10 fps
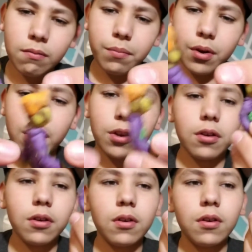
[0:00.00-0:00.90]

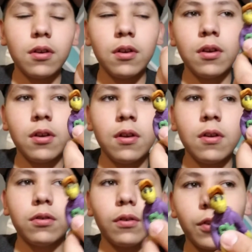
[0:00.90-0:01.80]
But,
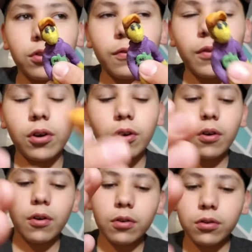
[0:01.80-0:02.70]
so first of
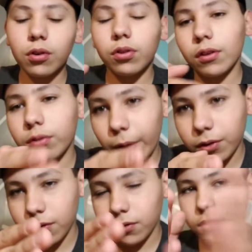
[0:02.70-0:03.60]
all, two things
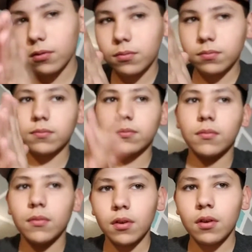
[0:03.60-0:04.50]
about this.
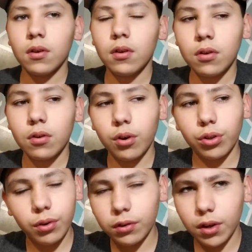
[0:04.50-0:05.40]
Or
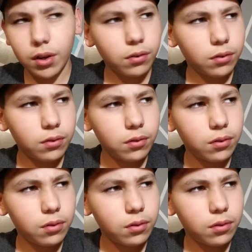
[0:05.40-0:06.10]
three things.